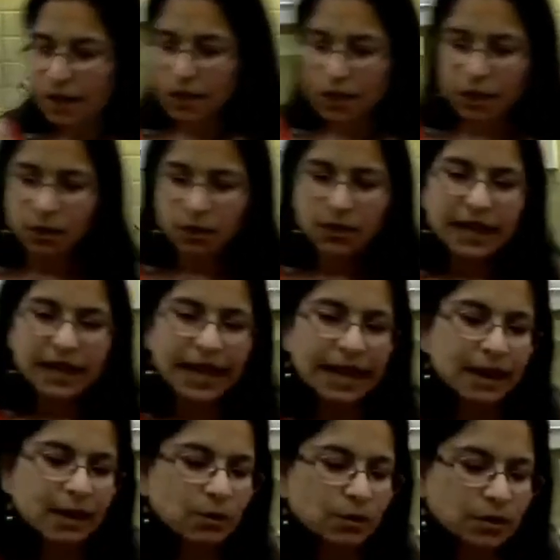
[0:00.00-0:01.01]
So
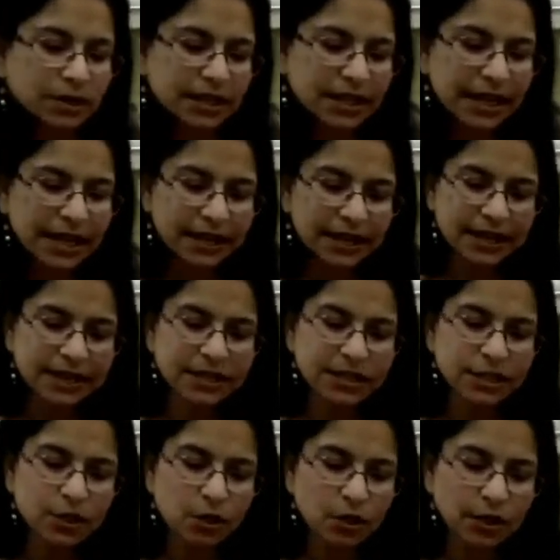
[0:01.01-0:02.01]
now that
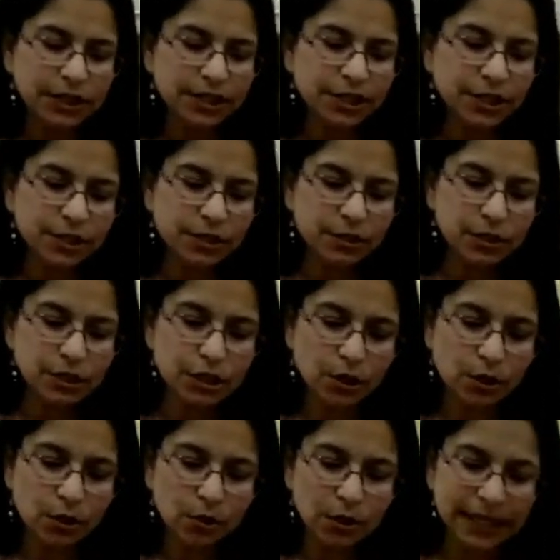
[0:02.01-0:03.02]
is going to
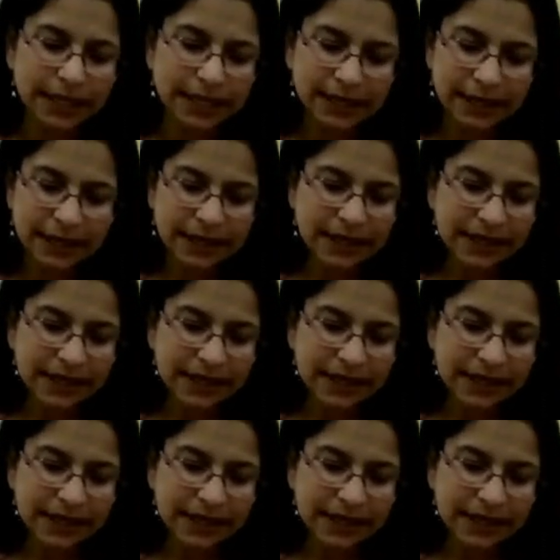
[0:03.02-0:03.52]
slowly